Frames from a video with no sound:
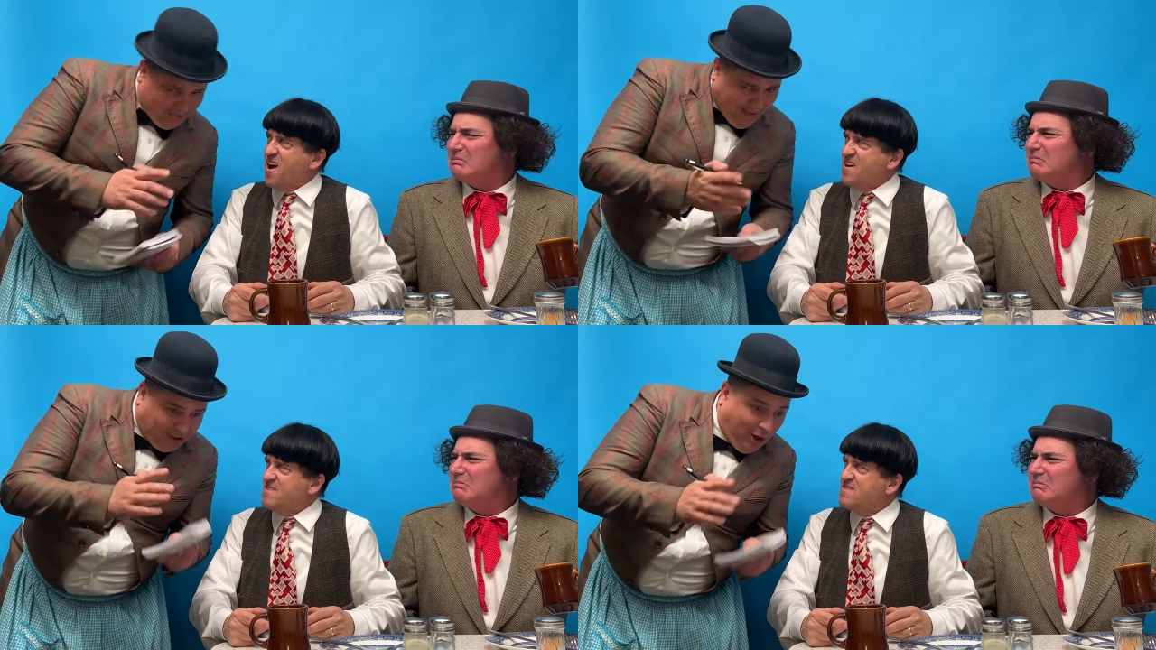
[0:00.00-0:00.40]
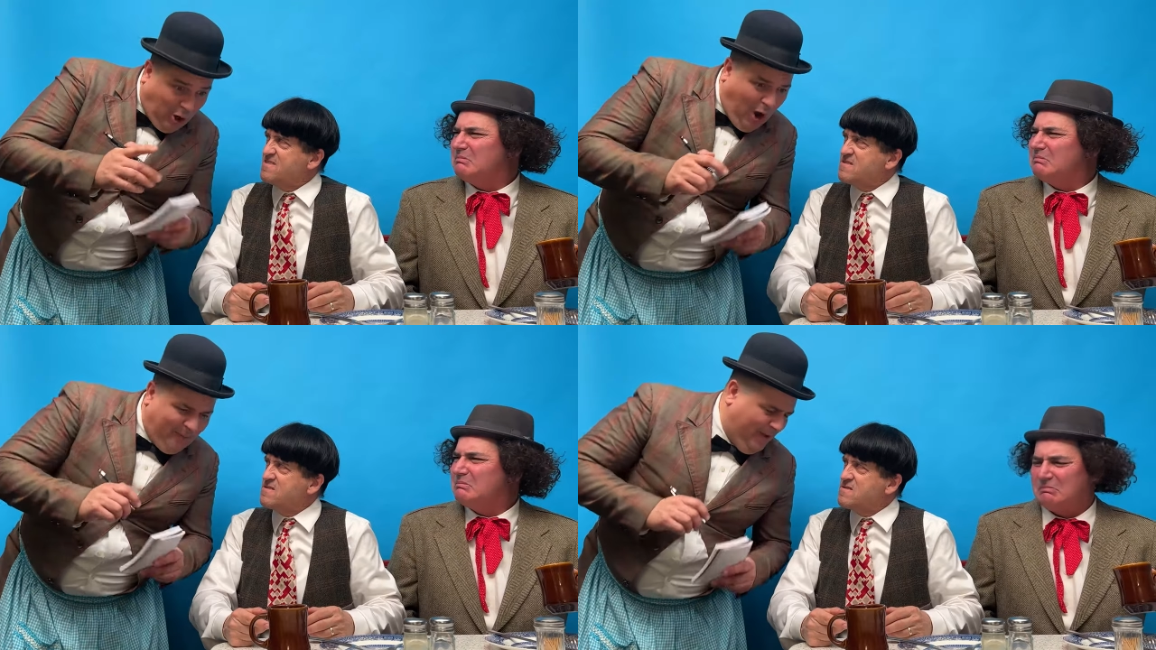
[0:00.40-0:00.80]
Speaker 1: That's our
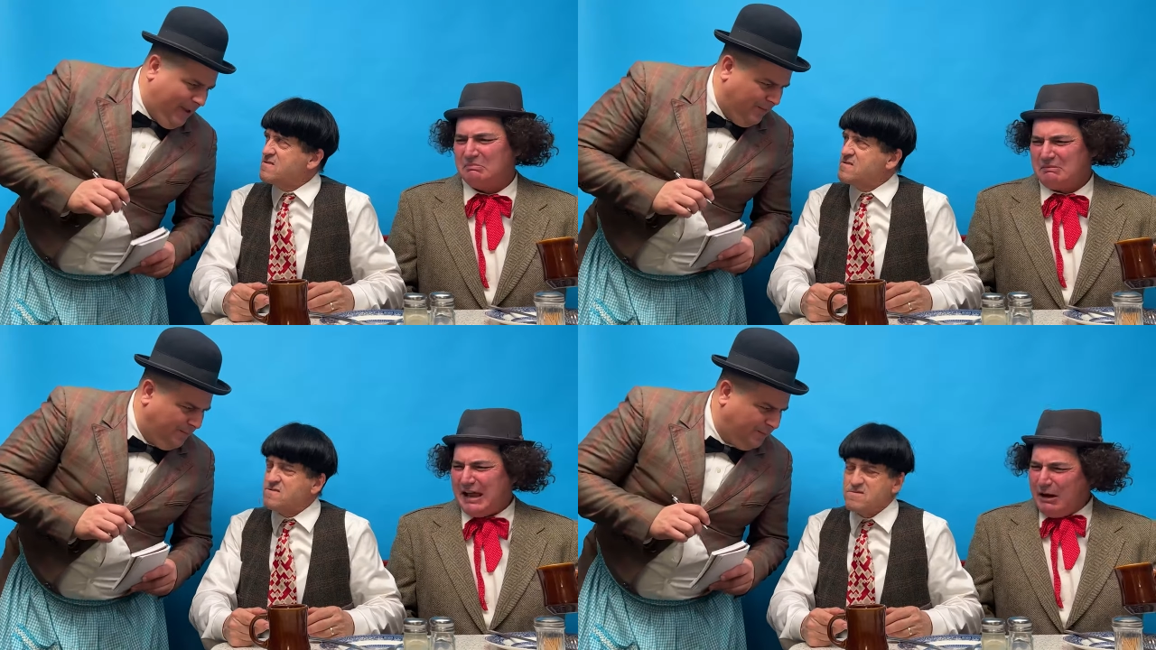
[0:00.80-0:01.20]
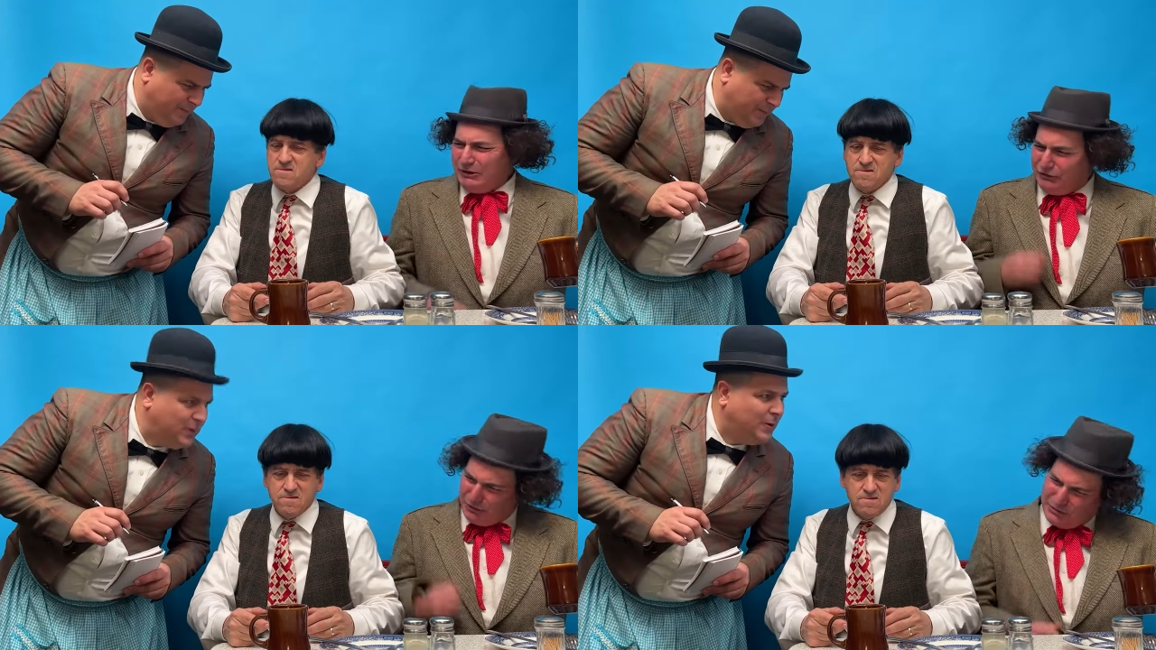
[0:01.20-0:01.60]
coffee. How would
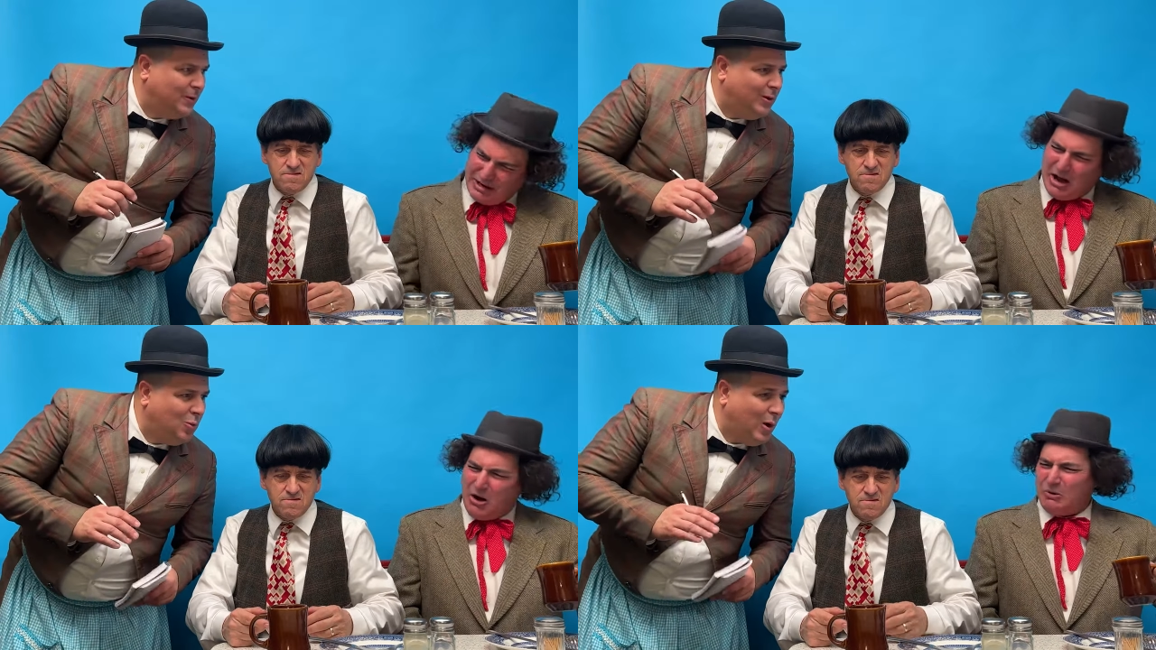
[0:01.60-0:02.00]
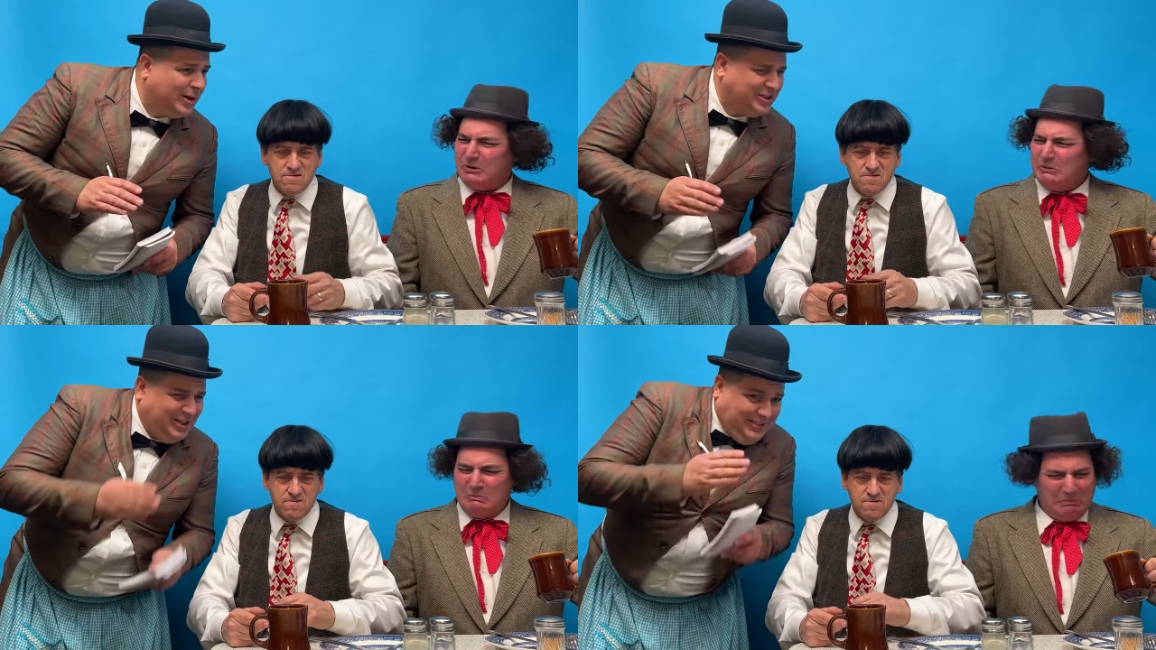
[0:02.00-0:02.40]
you know? Well, because
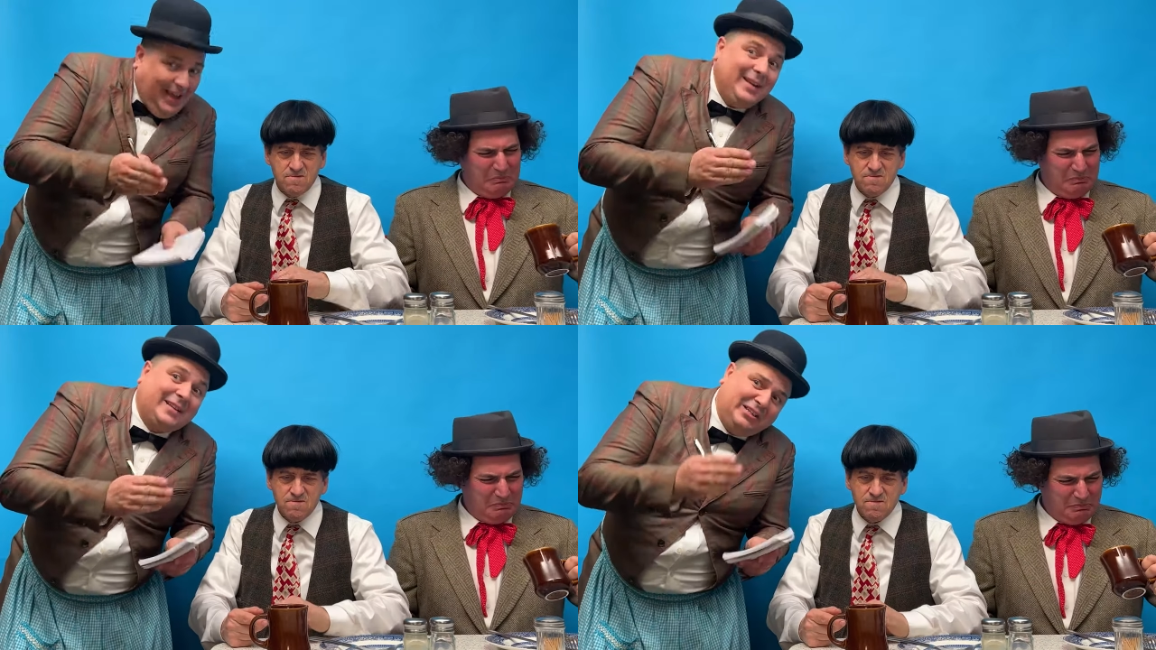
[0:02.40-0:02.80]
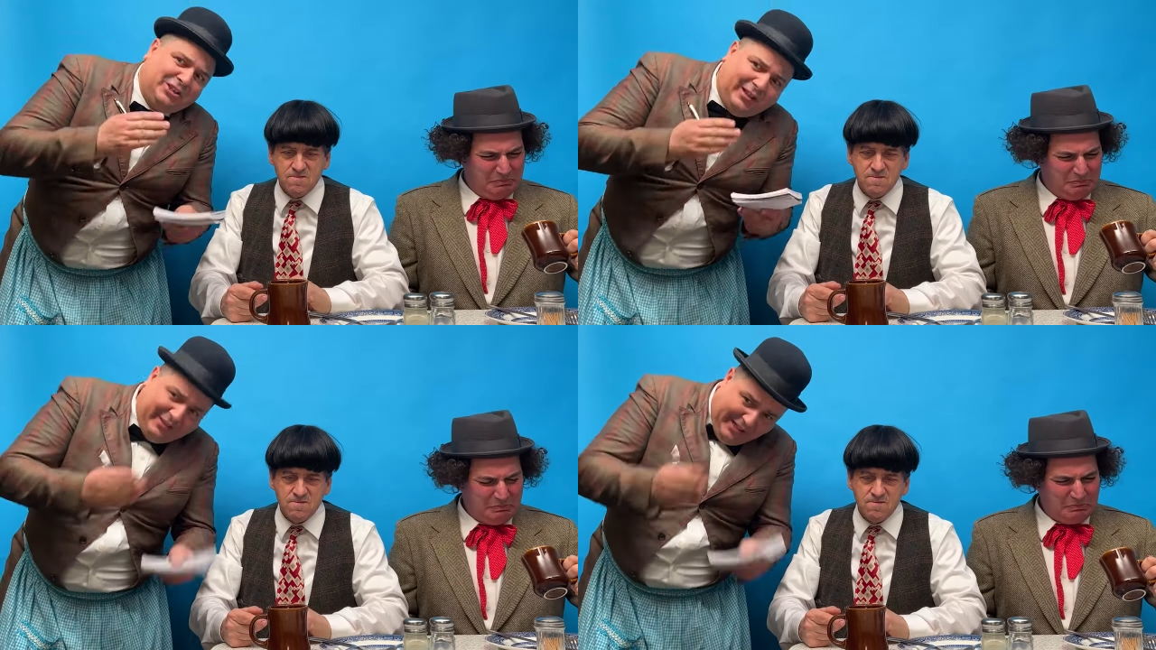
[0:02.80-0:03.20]
the tea tastes
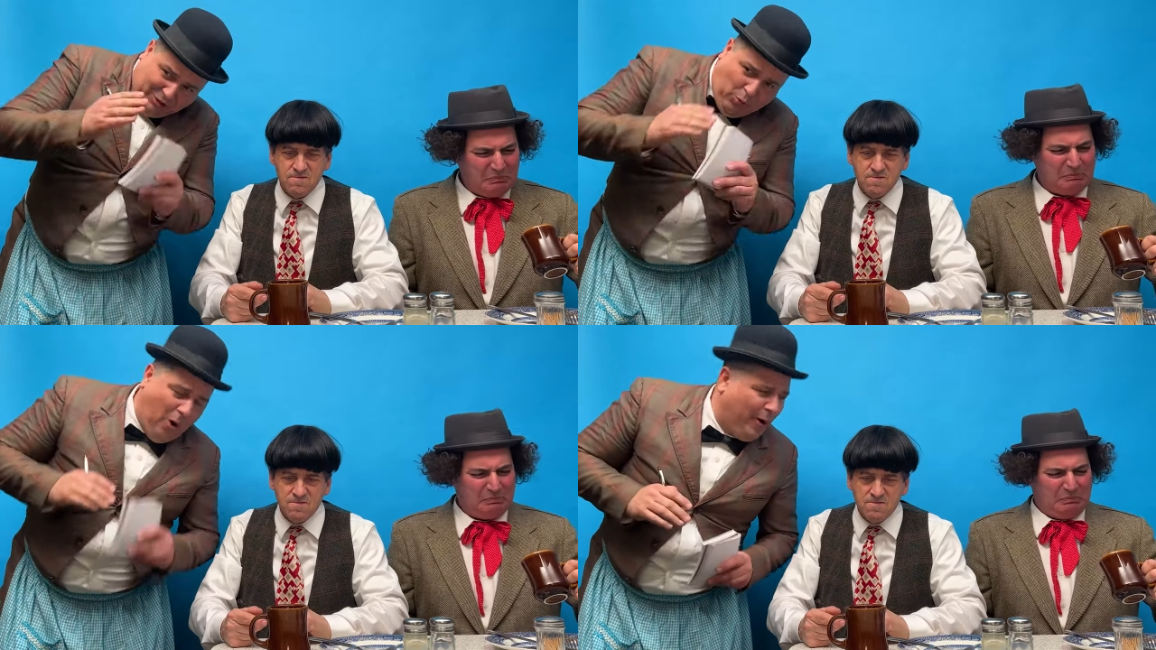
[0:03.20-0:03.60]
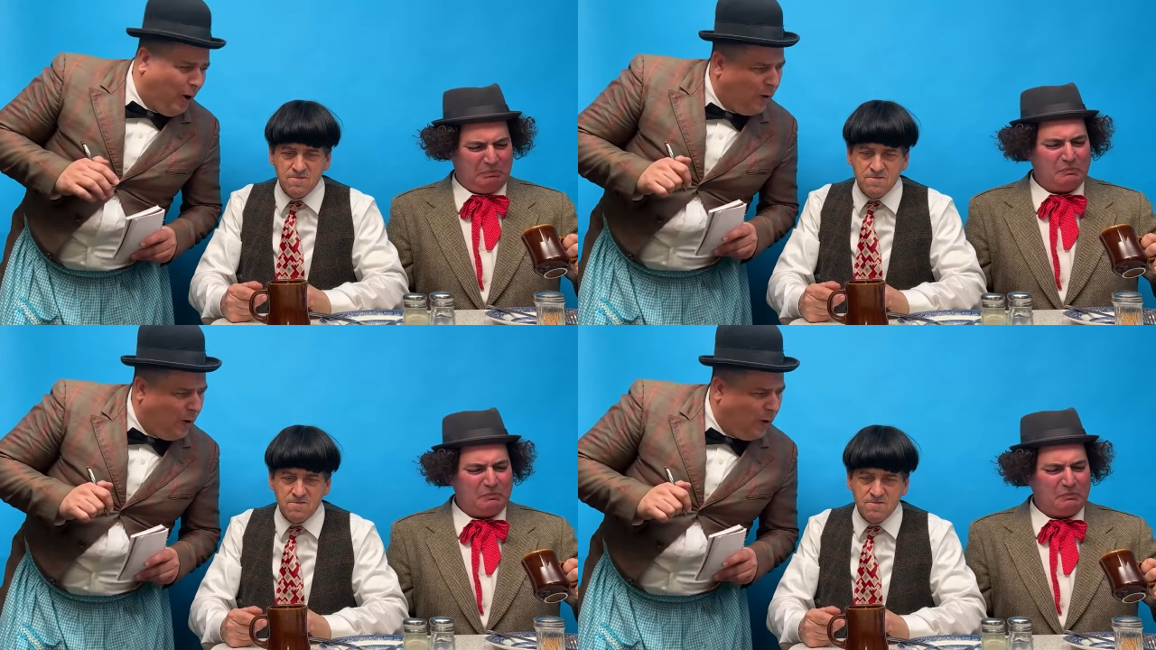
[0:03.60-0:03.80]
like dishwater.